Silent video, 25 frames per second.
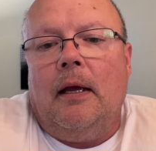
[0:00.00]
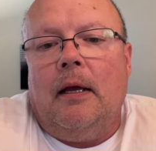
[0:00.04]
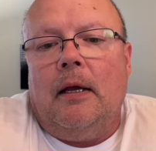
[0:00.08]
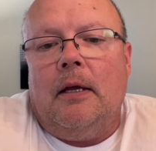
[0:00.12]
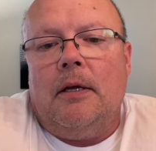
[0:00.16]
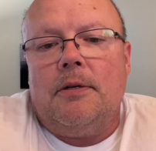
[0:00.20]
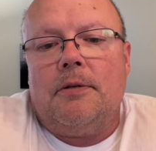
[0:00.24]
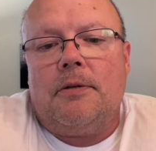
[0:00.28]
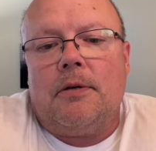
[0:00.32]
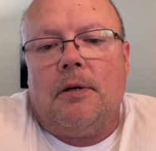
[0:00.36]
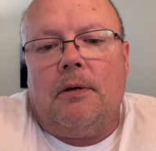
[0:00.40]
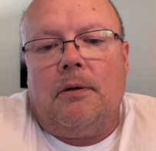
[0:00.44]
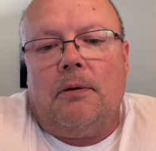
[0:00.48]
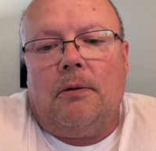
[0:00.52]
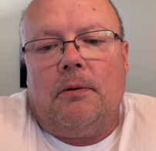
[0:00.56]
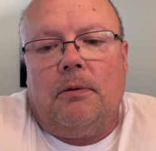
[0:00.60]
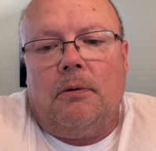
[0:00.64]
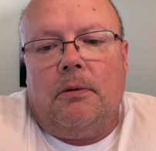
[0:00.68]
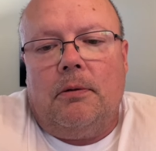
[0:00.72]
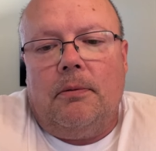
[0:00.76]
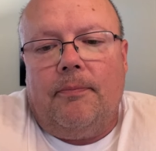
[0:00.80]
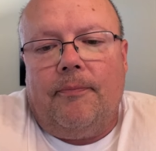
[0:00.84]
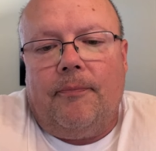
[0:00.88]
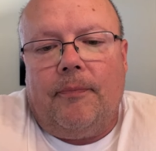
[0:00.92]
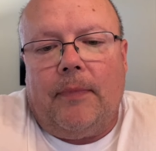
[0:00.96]

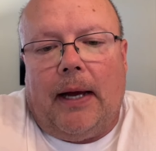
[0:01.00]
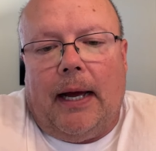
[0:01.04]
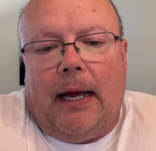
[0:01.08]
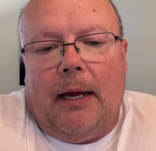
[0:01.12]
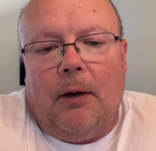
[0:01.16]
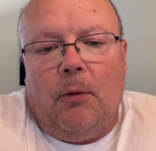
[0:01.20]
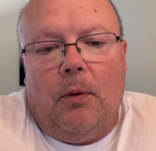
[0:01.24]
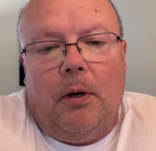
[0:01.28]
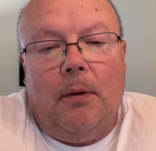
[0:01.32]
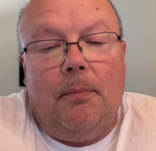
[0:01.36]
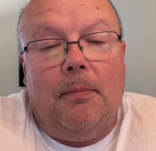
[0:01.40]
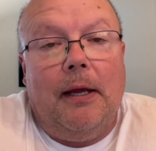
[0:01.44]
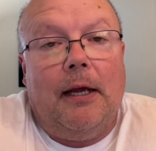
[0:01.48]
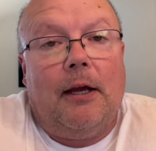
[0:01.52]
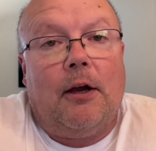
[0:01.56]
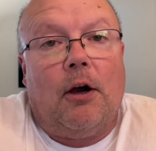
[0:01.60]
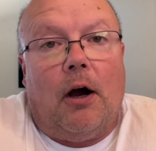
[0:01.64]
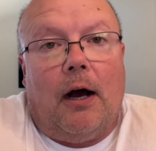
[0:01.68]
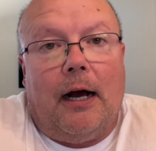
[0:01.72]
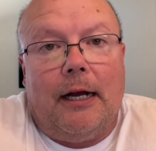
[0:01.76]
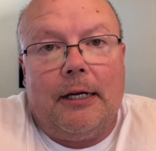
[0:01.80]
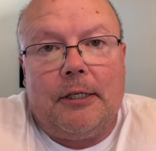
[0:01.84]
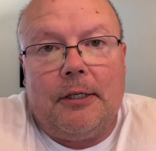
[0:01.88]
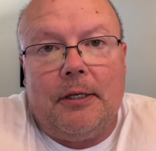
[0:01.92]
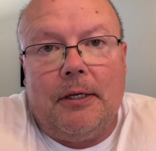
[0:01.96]
So I would be
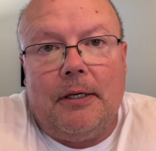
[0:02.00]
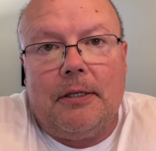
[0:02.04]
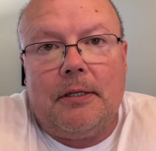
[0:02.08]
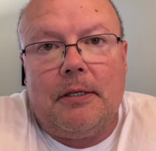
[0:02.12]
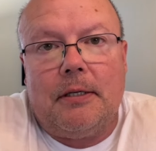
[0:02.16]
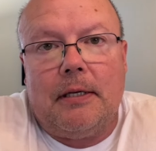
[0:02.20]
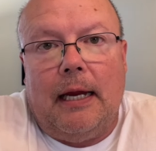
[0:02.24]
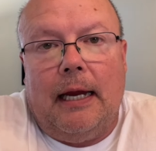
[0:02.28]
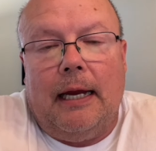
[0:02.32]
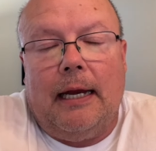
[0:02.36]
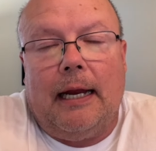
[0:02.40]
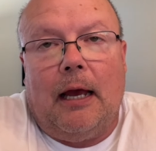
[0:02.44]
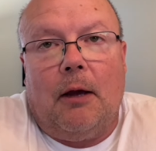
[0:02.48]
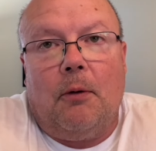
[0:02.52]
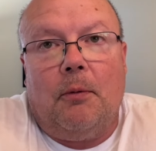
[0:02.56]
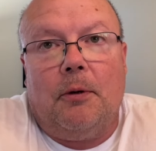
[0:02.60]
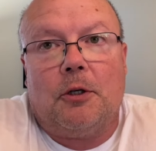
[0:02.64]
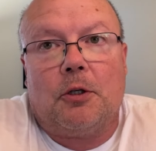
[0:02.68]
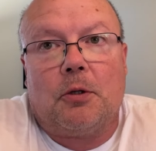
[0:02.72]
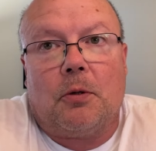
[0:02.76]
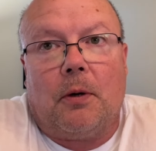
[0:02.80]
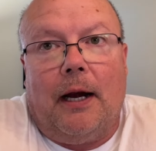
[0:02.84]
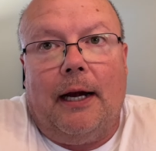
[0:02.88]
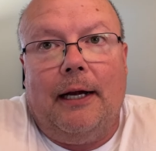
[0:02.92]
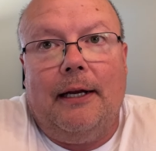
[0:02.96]
cautious, and I would
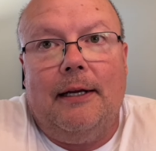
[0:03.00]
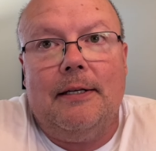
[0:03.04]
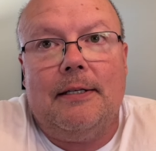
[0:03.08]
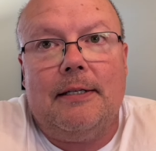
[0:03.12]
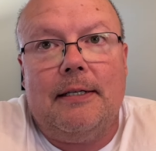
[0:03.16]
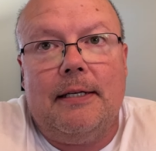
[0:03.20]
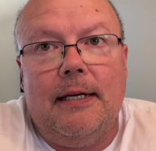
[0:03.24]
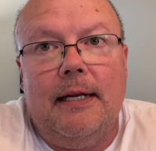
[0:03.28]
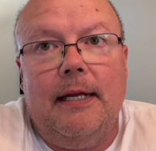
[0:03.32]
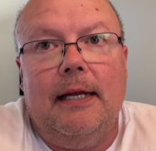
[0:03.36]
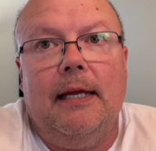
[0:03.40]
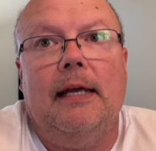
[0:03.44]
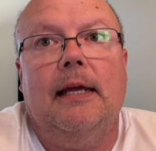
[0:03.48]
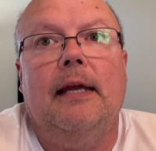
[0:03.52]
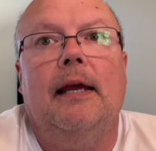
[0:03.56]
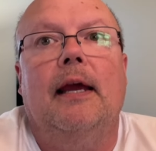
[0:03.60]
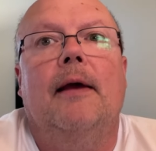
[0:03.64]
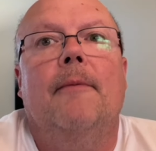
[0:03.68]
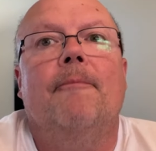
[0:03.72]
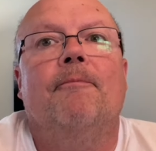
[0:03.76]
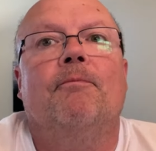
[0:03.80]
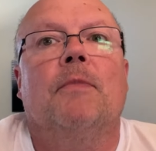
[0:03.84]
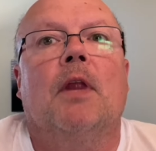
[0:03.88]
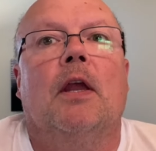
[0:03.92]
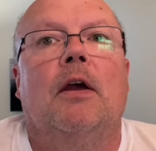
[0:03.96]
try to see
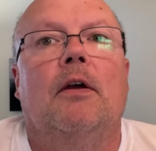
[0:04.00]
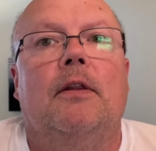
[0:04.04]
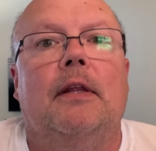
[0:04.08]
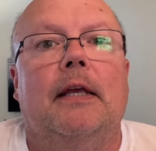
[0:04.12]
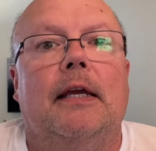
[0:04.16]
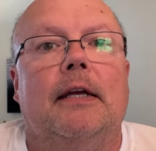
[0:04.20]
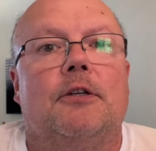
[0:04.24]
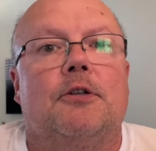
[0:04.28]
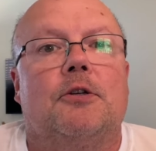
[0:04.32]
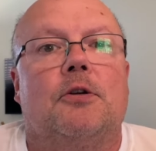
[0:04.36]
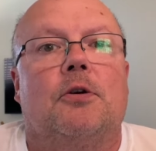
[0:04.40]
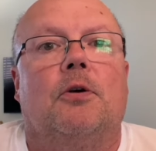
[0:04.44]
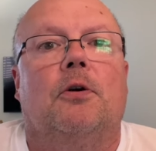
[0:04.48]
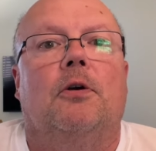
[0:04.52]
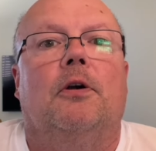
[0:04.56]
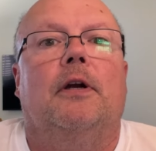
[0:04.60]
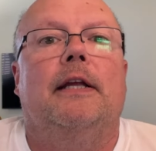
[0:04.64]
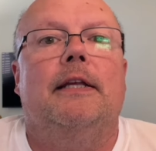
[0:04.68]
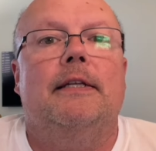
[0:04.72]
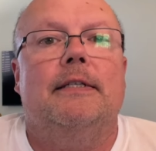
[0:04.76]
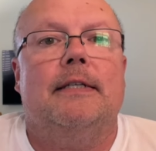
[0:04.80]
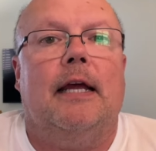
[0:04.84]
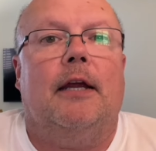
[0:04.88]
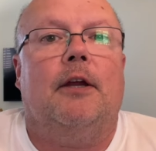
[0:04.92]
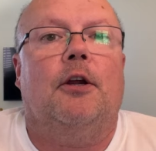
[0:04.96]
the
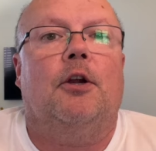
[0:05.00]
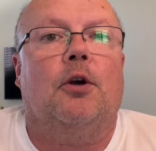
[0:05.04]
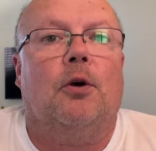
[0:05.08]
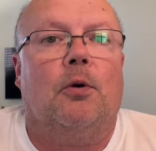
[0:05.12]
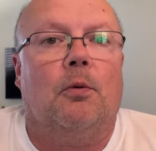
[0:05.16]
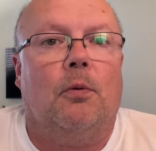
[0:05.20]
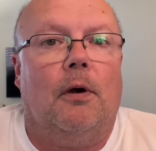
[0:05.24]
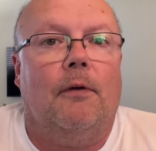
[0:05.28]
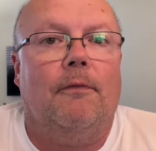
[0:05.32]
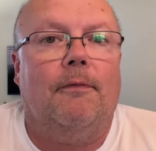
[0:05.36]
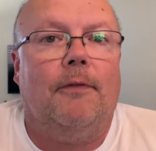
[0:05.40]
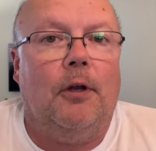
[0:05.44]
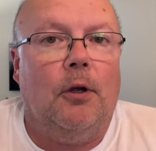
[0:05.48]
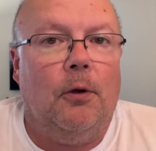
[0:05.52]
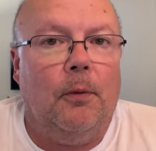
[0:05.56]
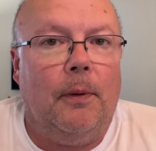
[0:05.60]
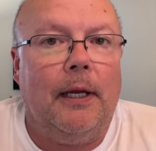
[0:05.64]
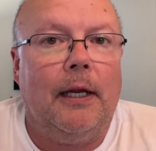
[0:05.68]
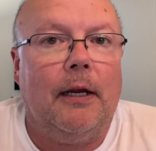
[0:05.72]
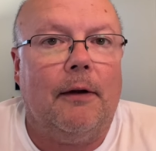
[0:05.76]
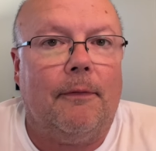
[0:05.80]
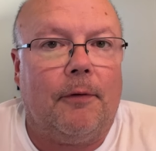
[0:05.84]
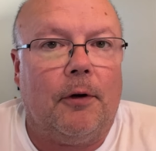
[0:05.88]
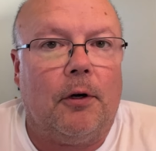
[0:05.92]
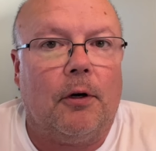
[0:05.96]
attorneys that you're
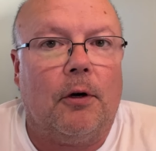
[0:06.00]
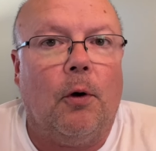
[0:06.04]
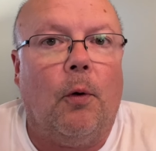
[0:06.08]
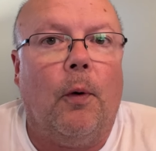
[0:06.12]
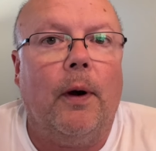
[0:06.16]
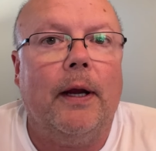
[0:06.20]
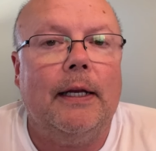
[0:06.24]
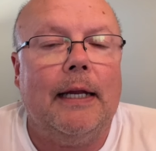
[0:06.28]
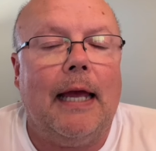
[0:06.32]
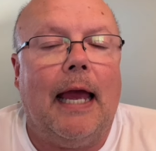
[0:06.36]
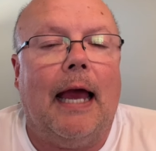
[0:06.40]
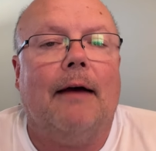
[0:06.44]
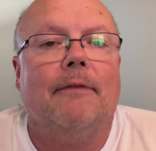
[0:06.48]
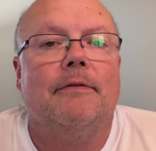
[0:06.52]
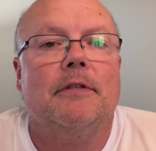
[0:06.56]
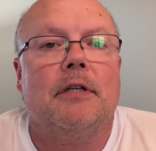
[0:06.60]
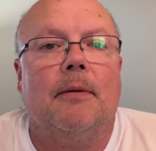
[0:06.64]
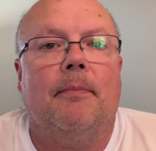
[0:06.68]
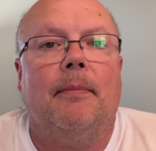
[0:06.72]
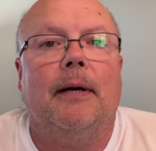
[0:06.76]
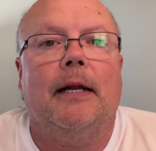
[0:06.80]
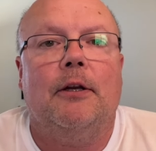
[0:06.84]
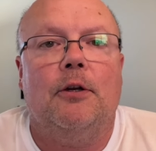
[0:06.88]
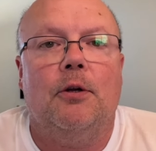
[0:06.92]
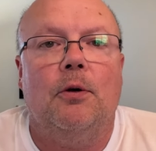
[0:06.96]
reviewing, if you're going to have
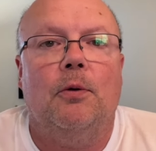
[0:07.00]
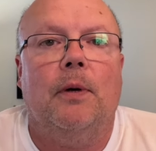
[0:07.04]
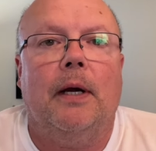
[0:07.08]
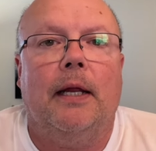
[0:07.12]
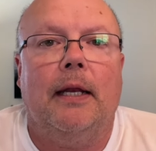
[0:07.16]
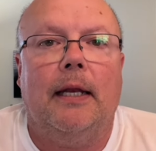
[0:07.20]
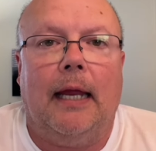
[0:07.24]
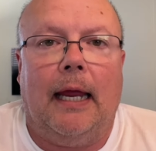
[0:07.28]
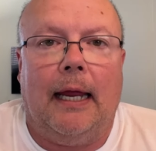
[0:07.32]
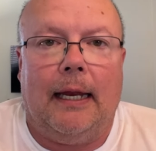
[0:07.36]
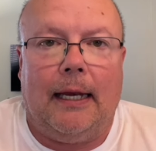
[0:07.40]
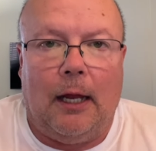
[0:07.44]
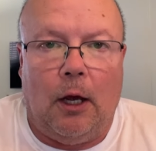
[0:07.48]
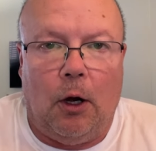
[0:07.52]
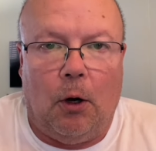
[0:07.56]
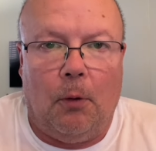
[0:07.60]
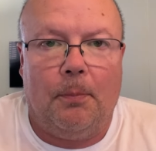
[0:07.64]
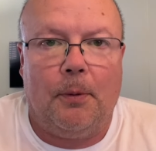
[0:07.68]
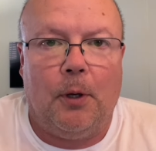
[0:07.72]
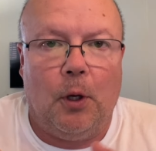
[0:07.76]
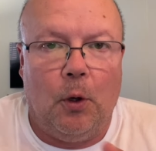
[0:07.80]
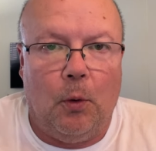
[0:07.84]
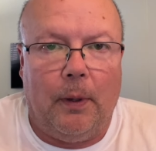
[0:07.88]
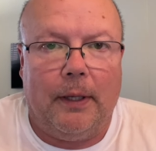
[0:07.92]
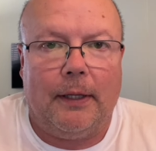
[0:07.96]
somebody do it and
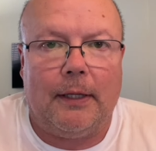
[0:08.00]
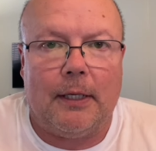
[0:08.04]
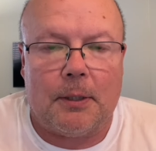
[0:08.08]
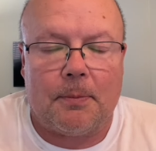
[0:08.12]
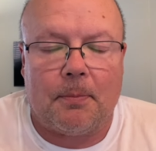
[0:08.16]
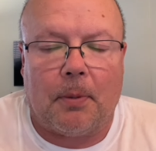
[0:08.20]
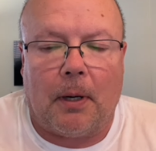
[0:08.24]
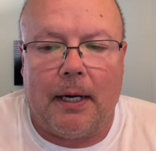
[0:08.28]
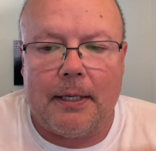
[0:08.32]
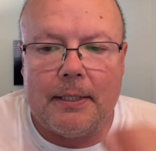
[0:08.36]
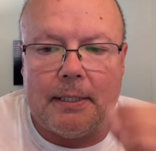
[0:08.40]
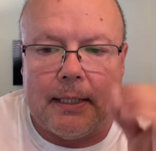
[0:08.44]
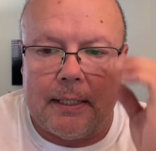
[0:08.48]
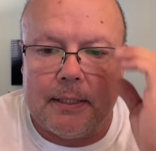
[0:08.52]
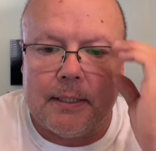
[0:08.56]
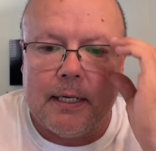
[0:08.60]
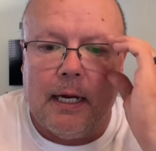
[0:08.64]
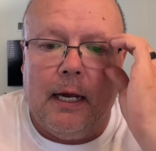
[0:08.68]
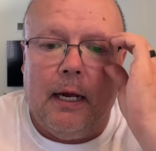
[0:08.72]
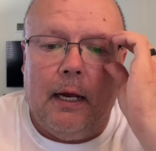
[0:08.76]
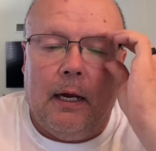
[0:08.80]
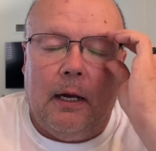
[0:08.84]
help you with this process.